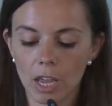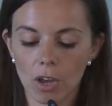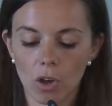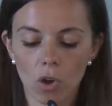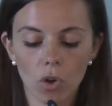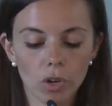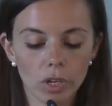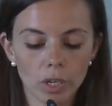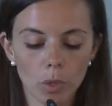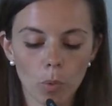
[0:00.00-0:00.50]

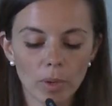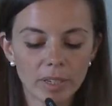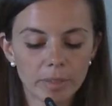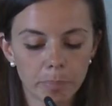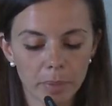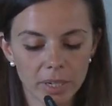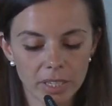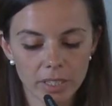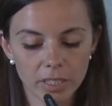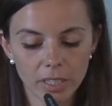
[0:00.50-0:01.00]
only one
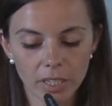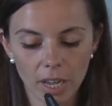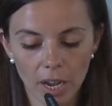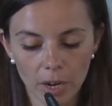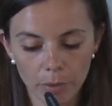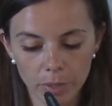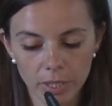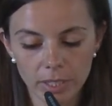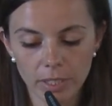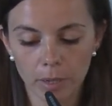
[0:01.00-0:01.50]
patient
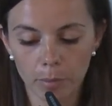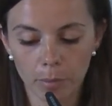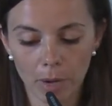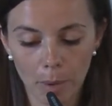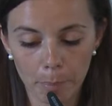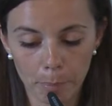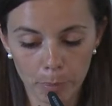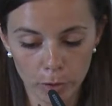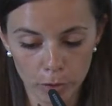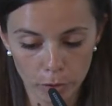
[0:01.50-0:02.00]
carried a
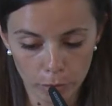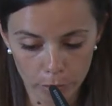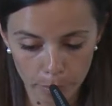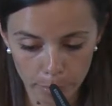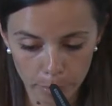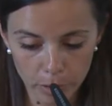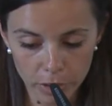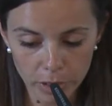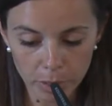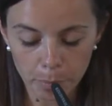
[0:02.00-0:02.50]

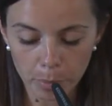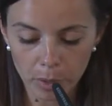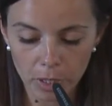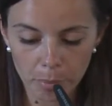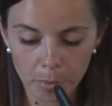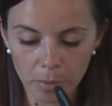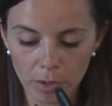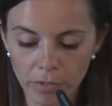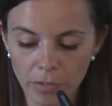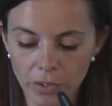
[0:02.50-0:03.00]
prothrombotic
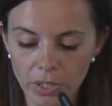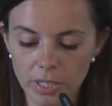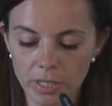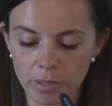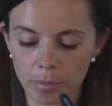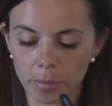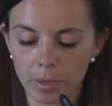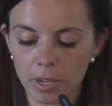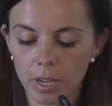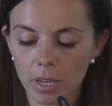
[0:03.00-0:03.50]

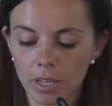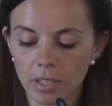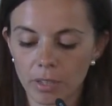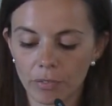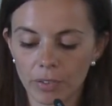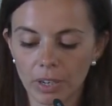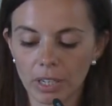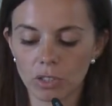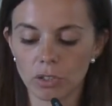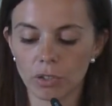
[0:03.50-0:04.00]
polymorphism, the
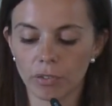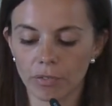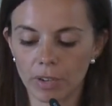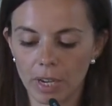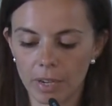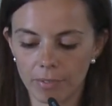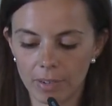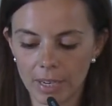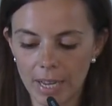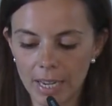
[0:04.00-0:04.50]
factor
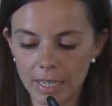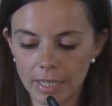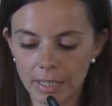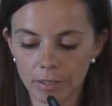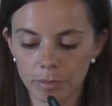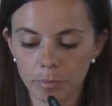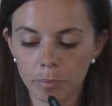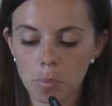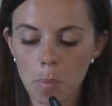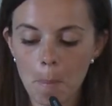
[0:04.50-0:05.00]
V
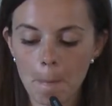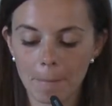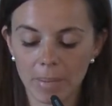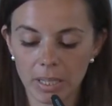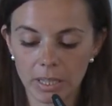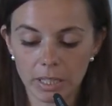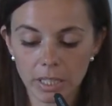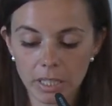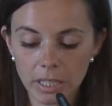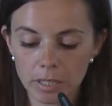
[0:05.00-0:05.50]
laden,
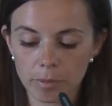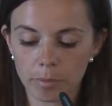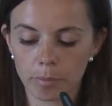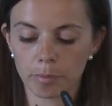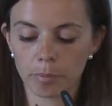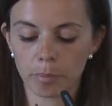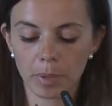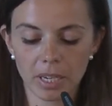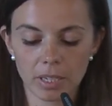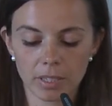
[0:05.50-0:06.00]
but these
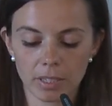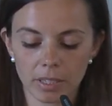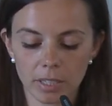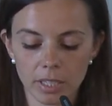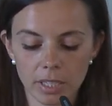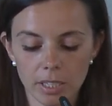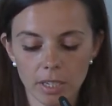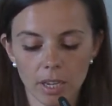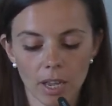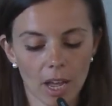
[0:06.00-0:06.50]

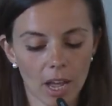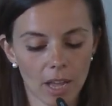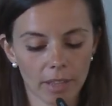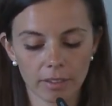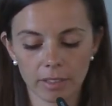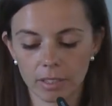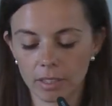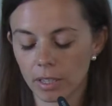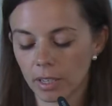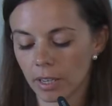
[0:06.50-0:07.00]
patients
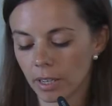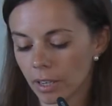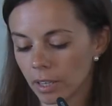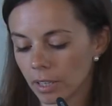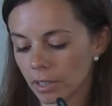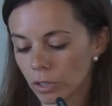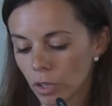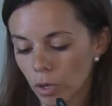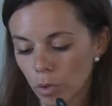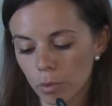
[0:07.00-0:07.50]
had
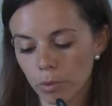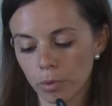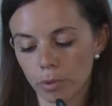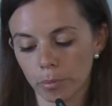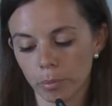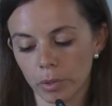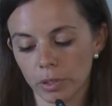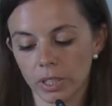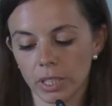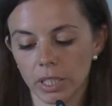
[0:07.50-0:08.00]
no
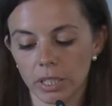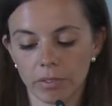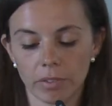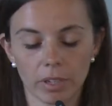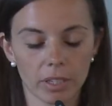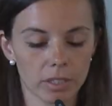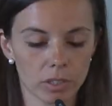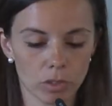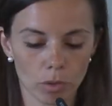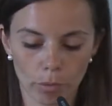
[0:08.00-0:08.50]
thrombotic
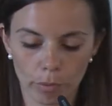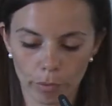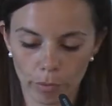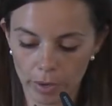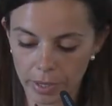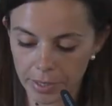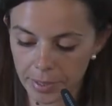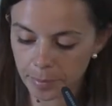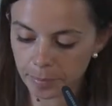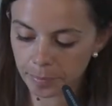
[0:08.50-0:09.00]
events so
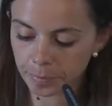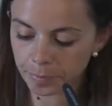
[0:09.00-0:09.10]
far.